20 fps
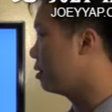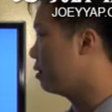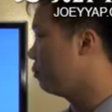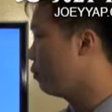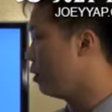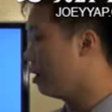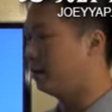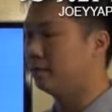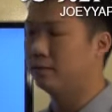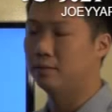
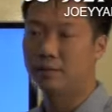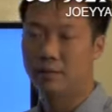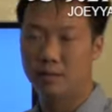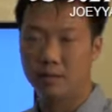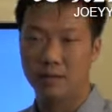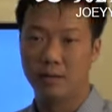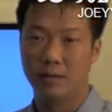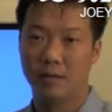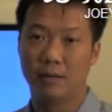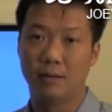Well,
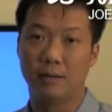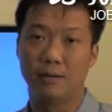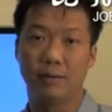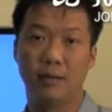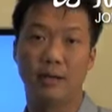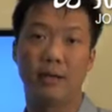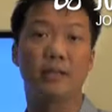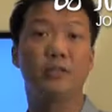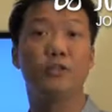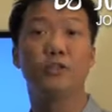
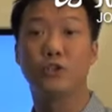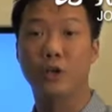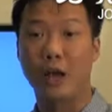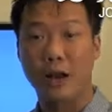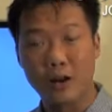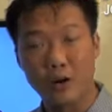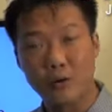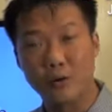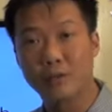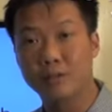in
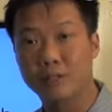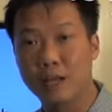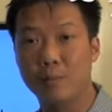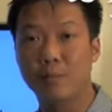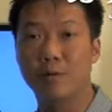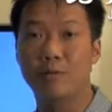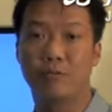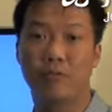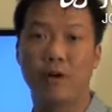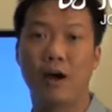general,
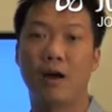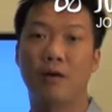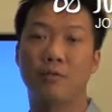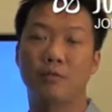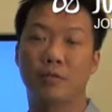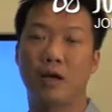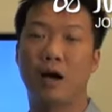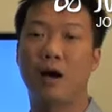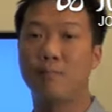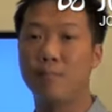
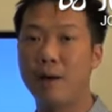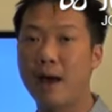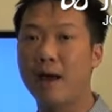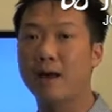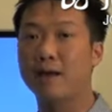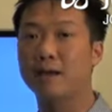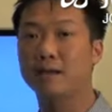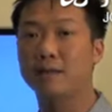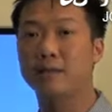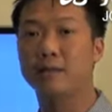55s are bad